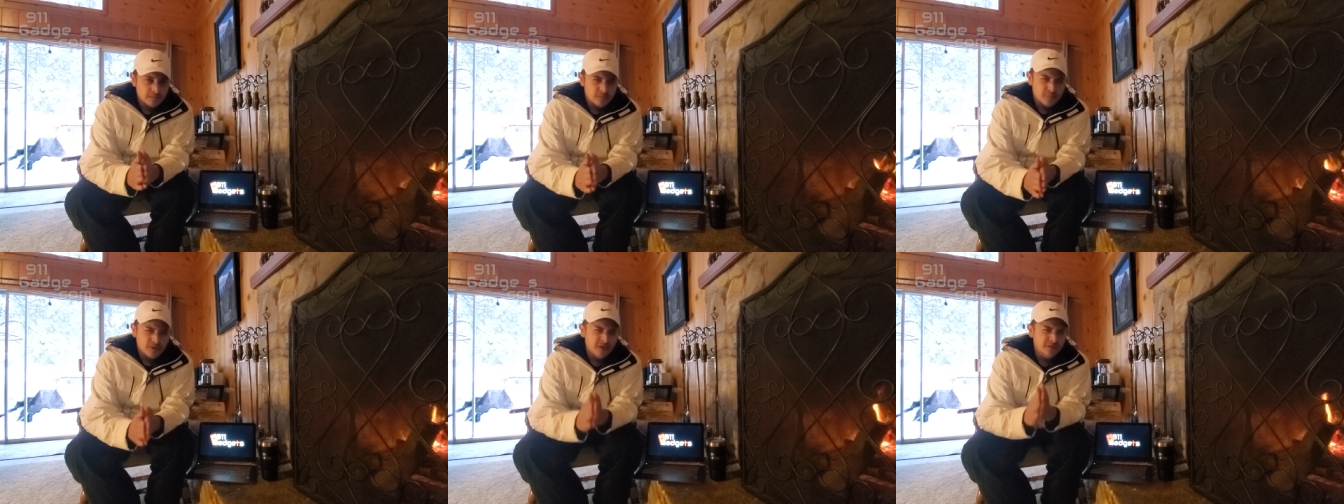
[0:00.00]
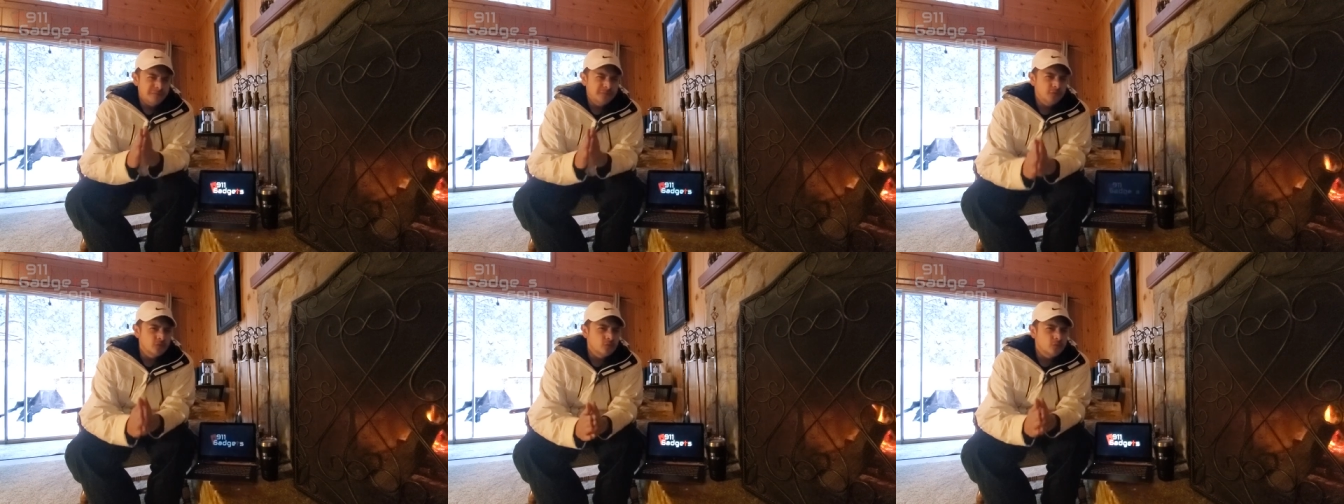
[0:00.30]
but
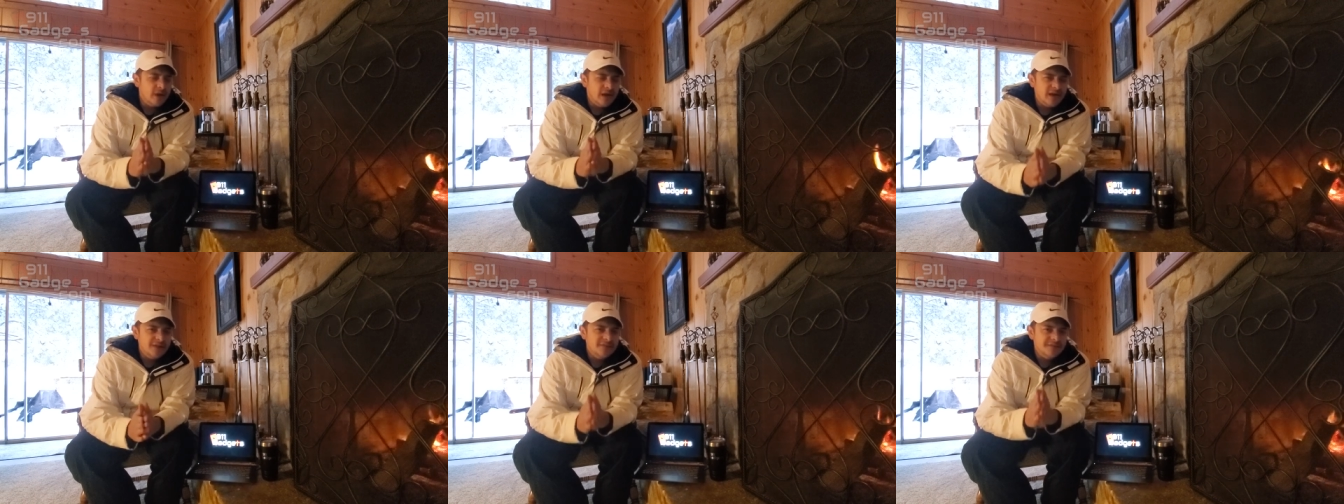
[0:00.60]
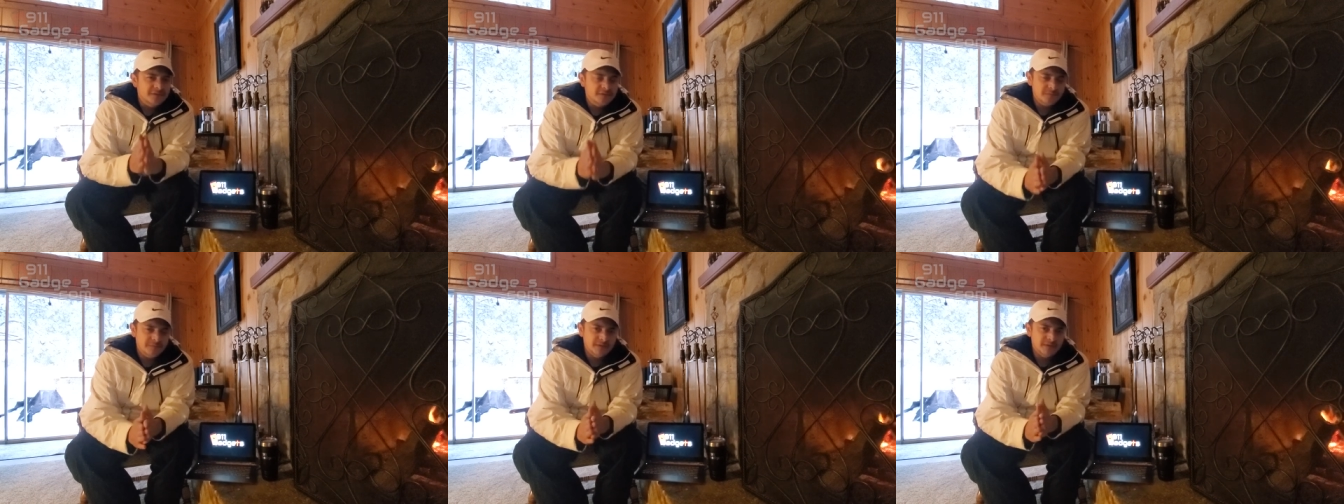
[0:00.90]
if you wait
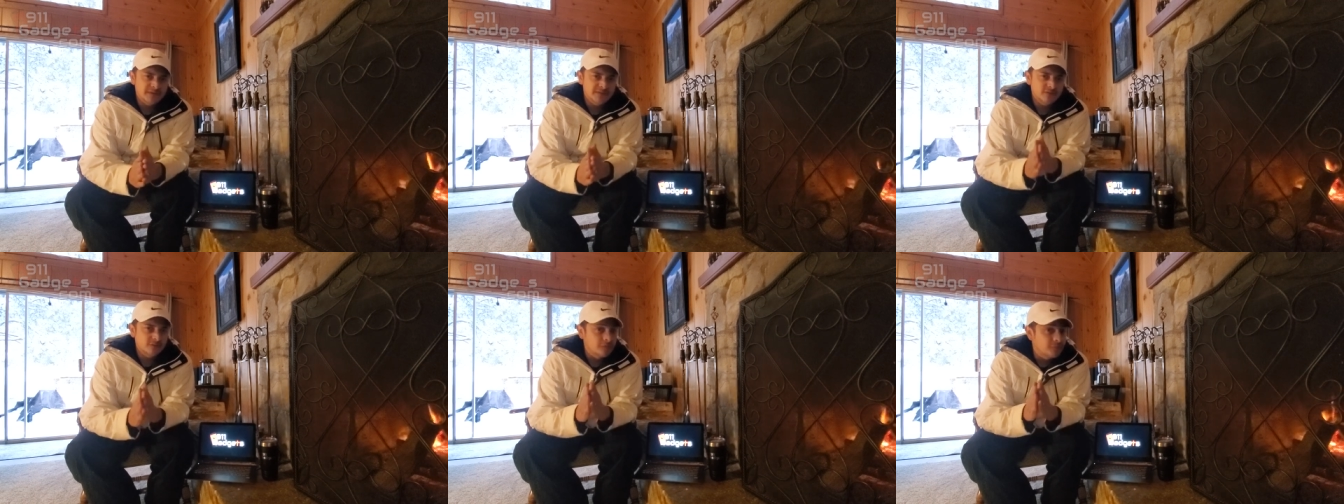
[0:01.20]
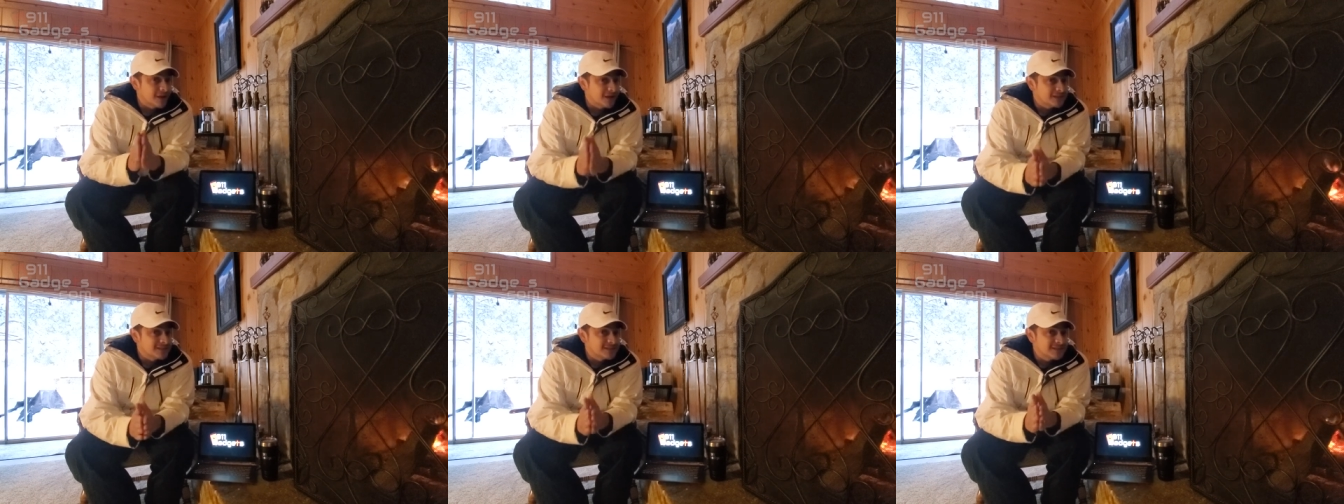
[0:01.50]
for me till
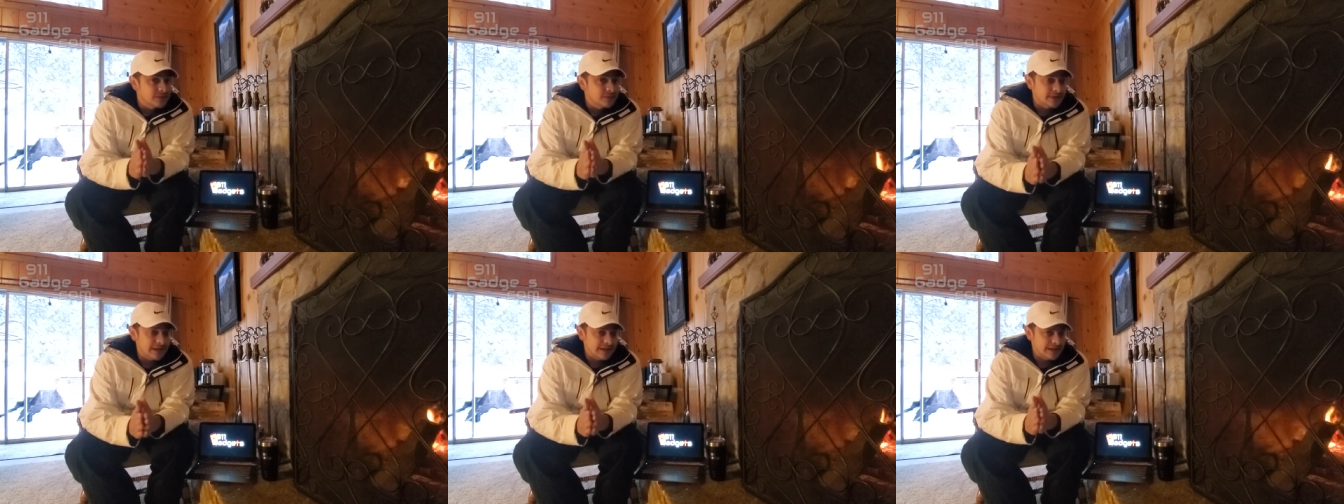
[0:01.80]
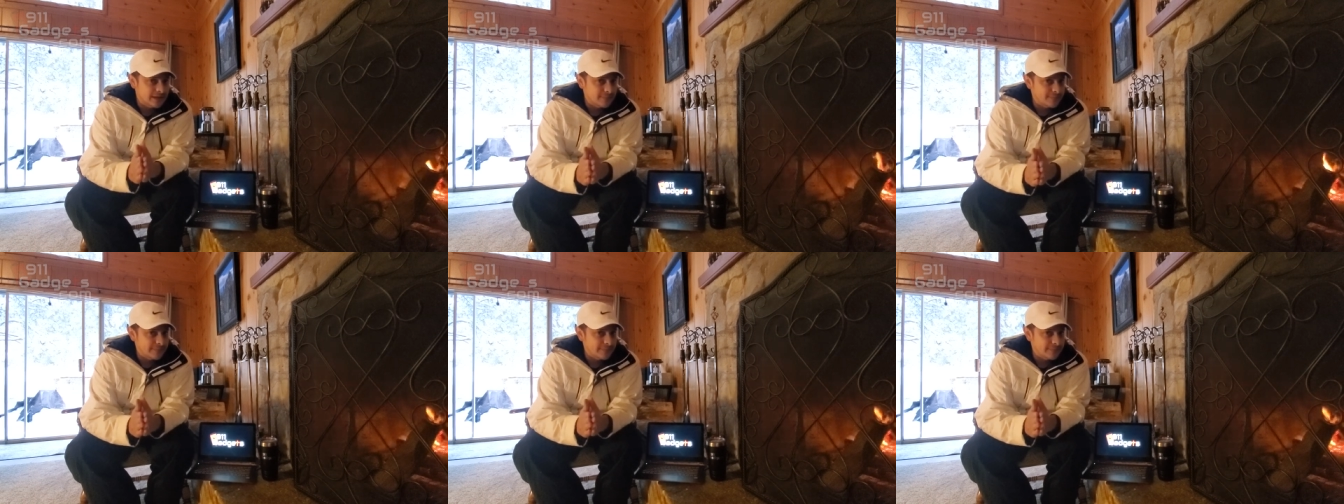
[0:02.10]
Wednesday when I get